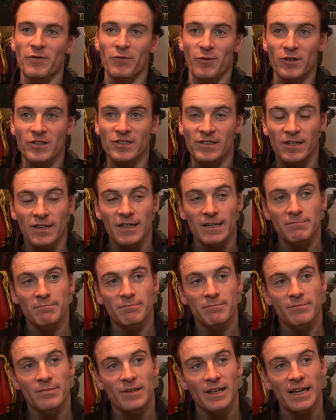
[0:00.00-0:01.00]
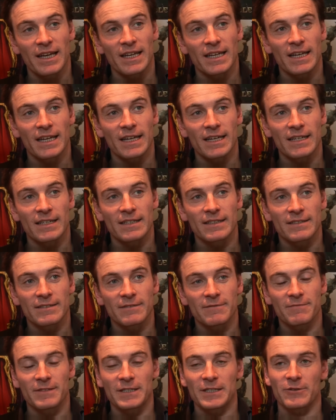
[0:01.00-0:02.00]
first time playing uh
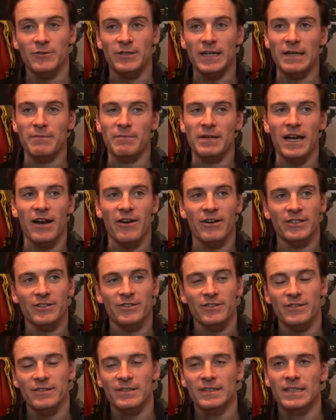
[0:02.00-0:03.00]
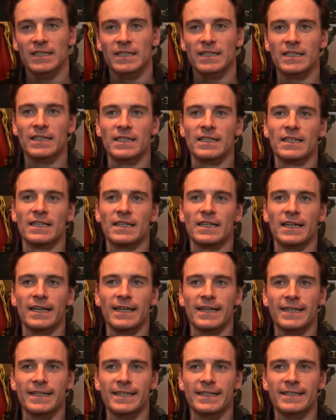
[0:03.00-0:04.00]
video game character.
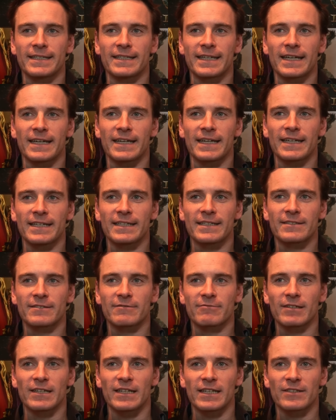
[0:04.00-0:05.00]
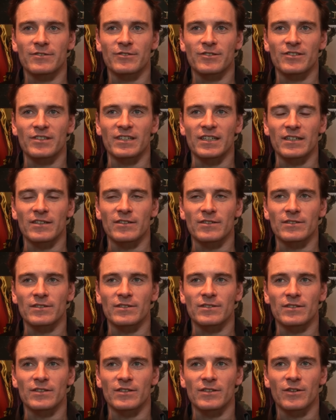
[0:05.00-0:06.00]
And uh, it's really interesting because
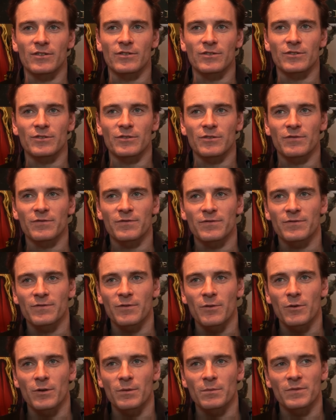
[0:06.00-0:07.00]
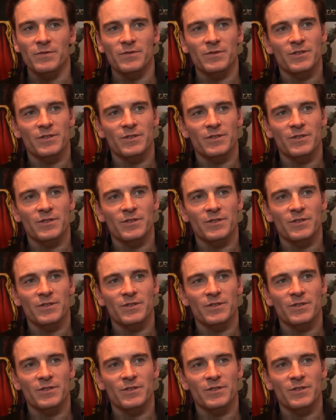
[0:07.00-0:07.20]
it's another sort of form of